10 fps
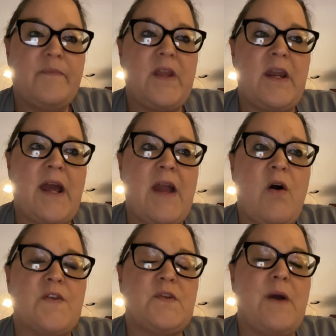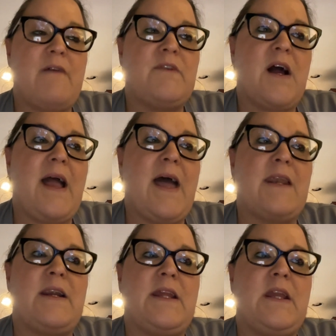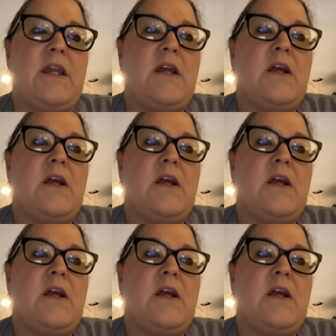and I also have not had any